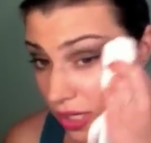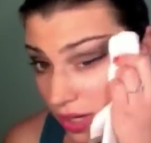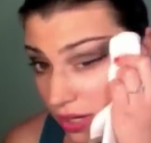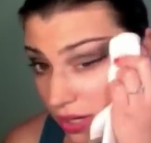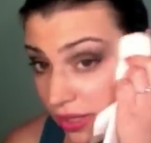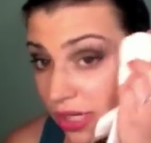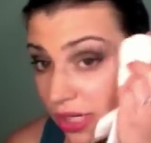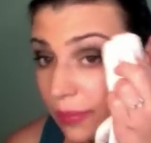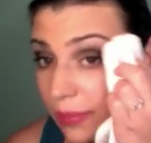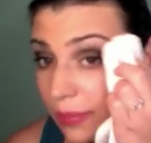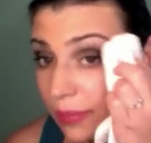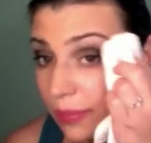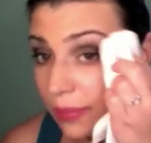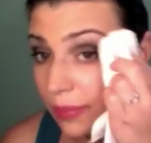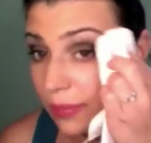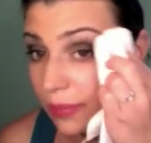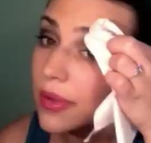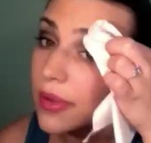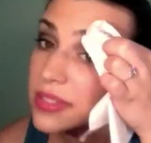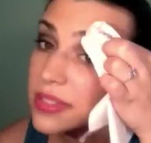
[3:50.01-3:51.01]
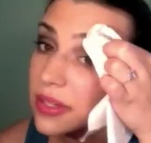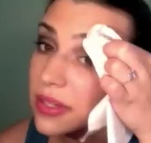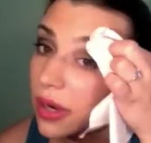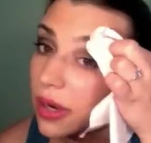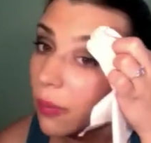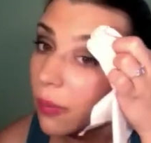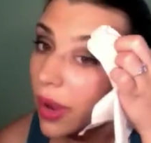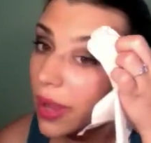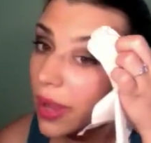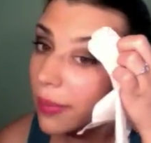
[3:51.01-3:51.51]
a little bit, and I'm also going
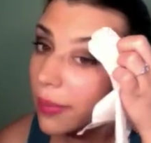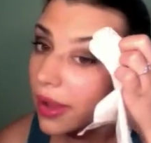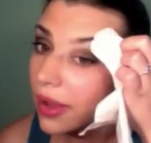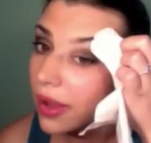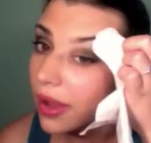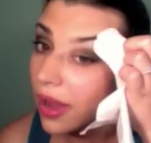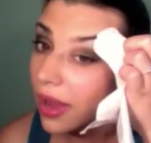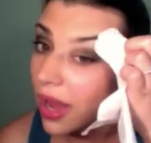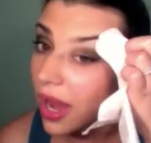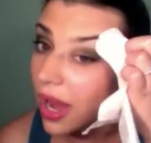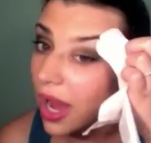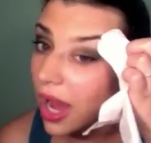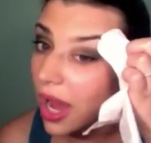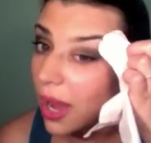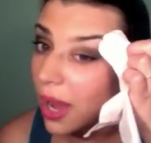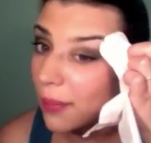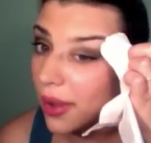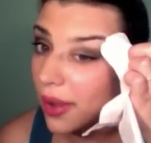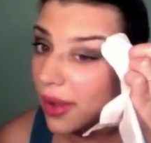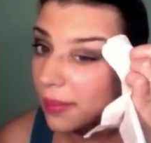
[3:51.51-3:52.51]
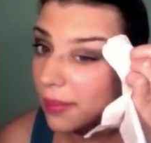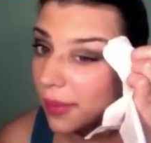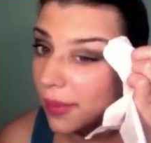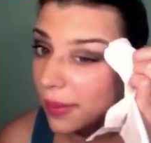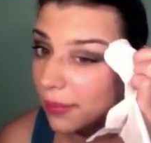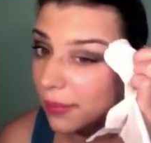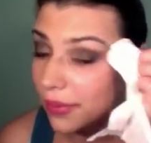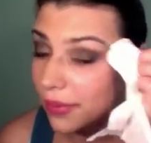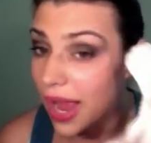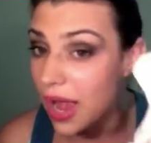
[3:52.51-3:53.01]
to wipe up on my
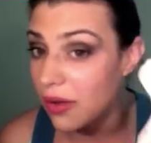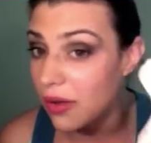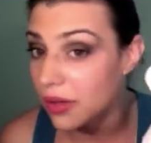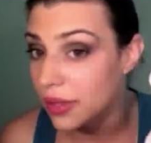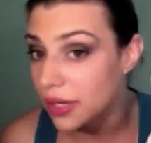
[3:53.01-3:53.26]
brow